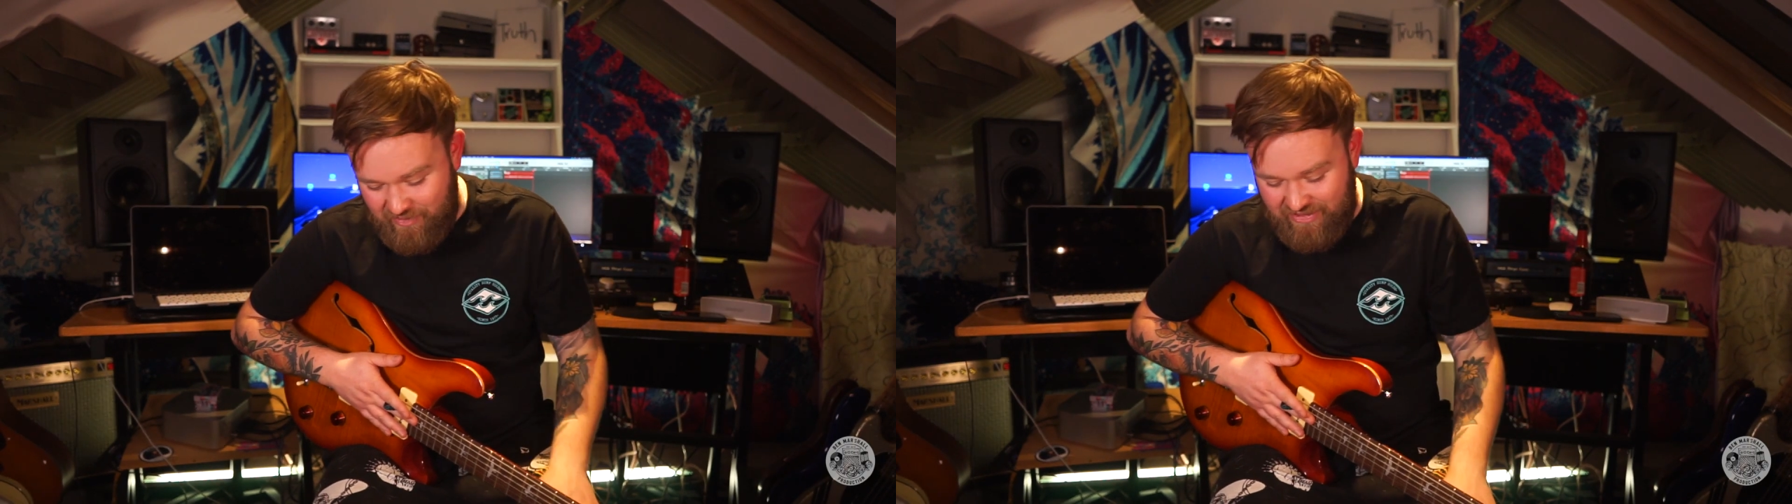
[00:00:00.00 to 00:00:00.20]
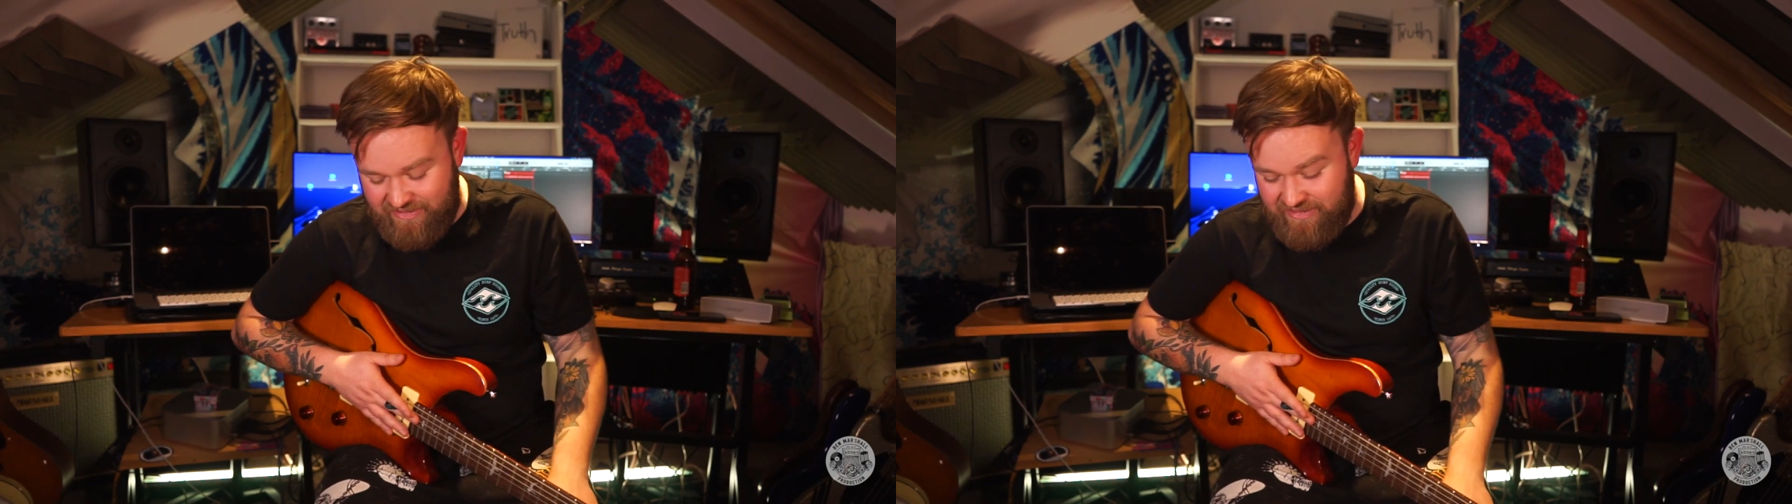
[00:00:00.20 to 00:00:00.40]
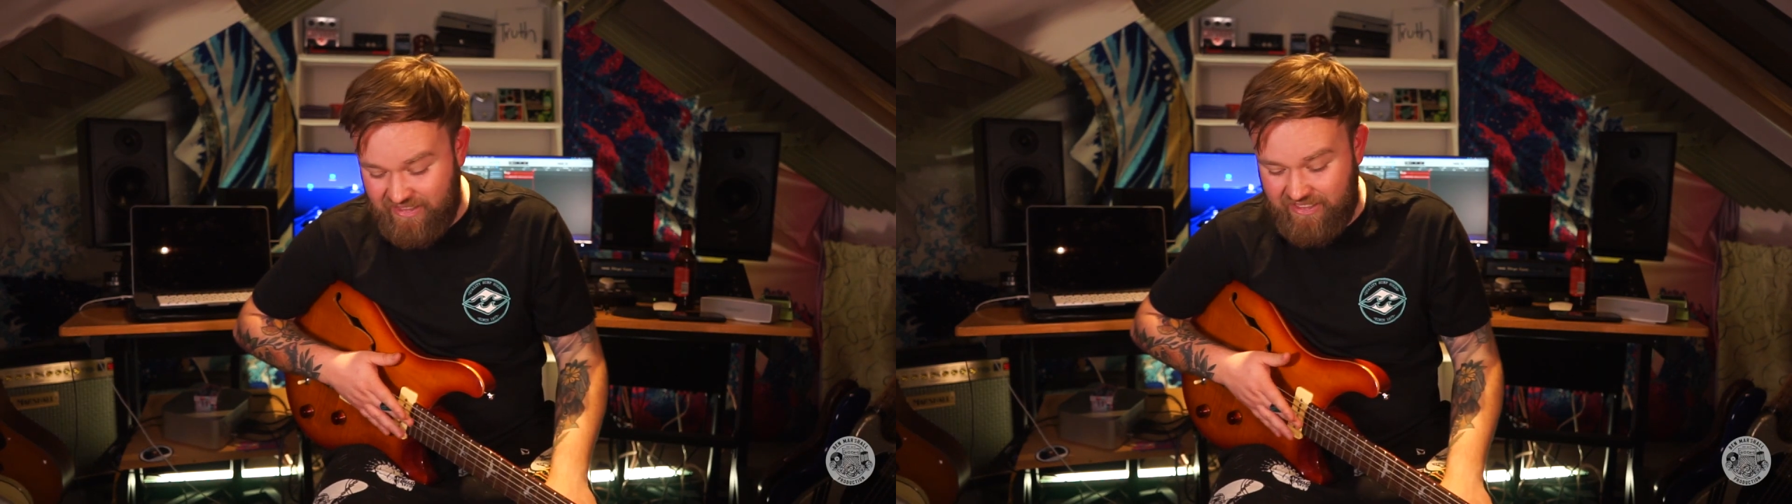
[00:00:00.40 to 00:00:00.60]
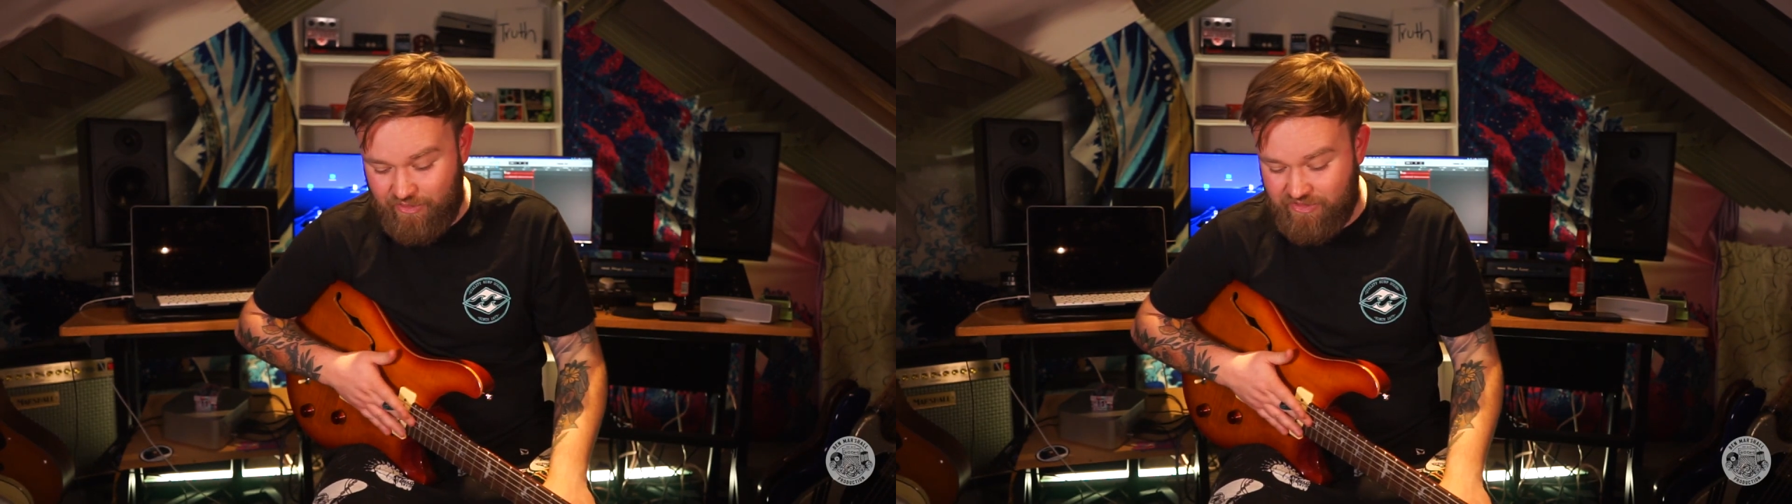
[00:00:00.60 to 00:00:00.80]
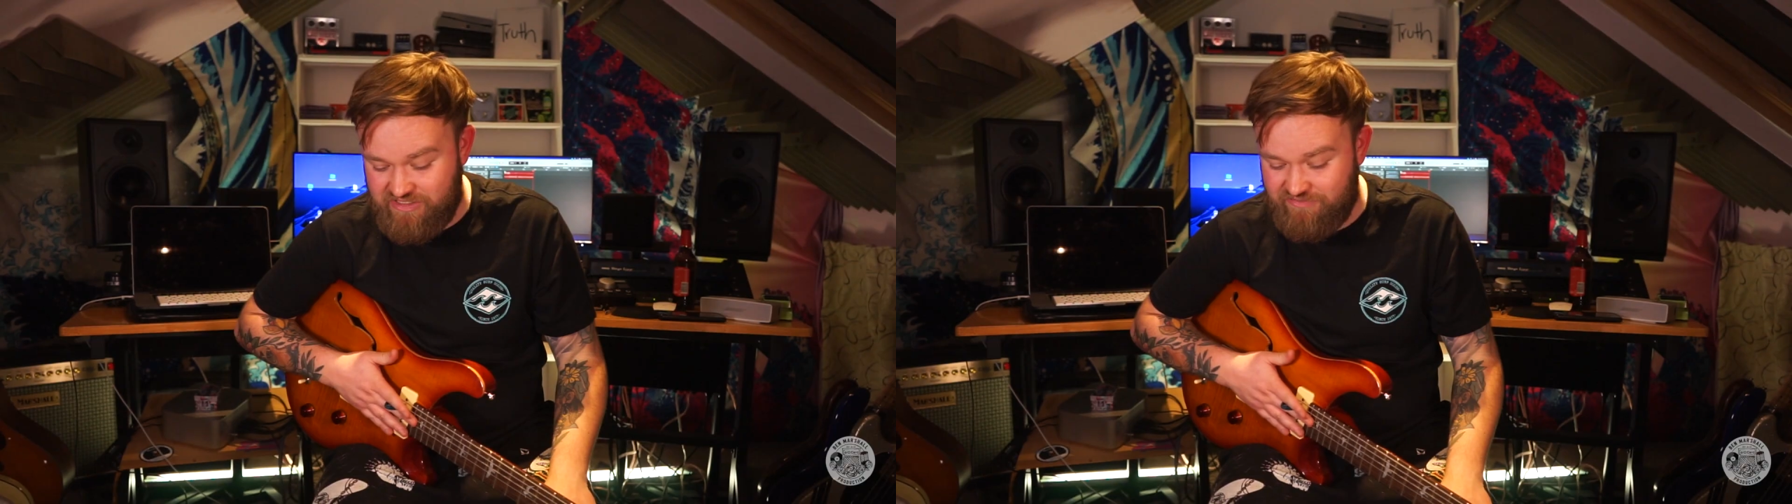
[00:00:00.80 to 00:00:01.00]
I'll add the higher
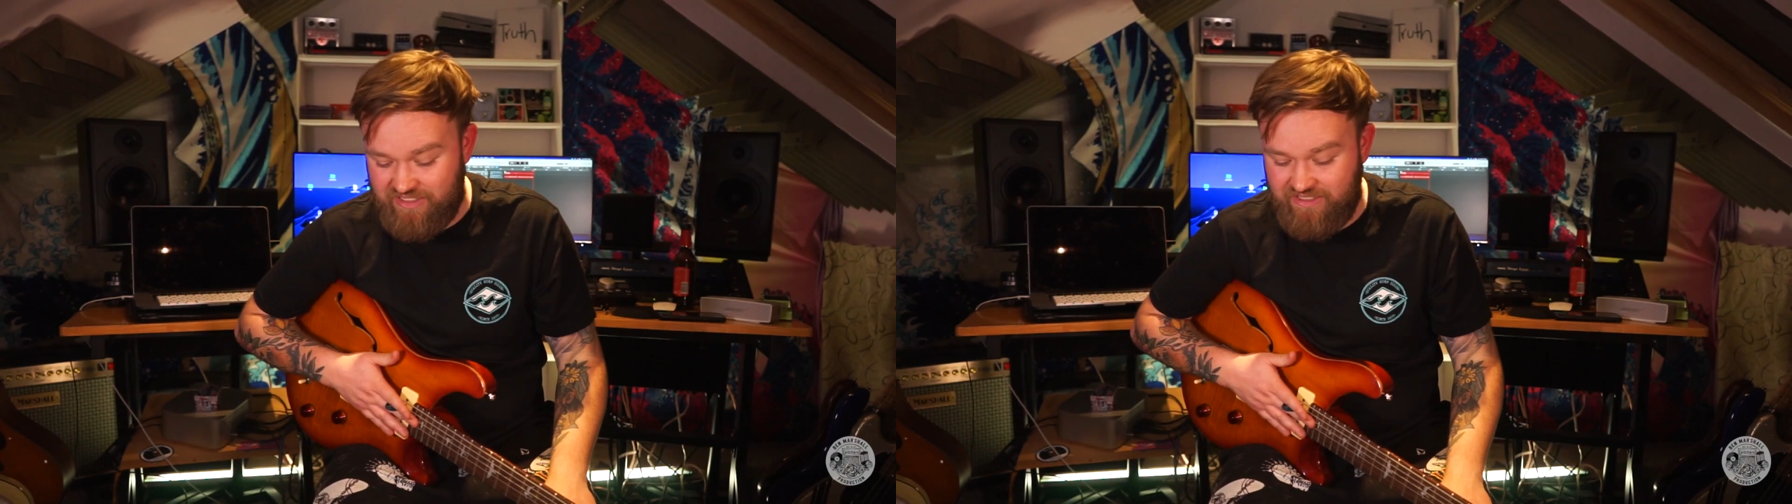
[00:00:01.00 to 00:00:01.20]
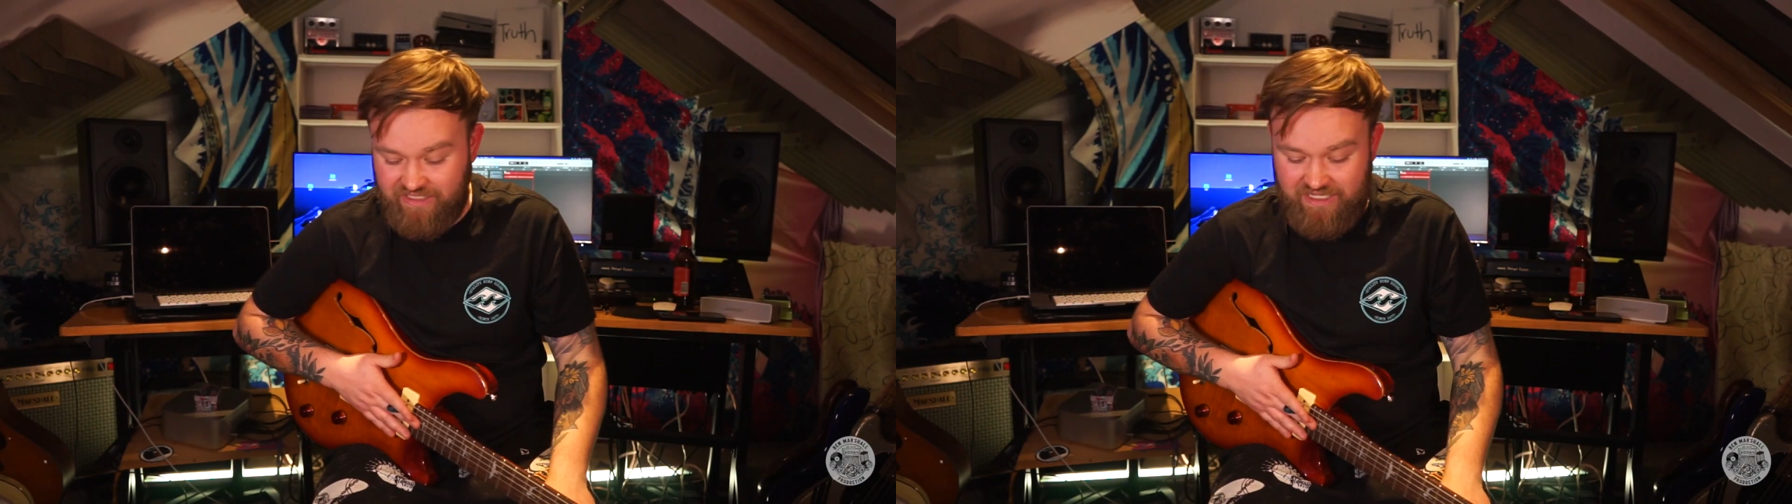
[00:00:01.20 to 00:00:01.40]
octave in.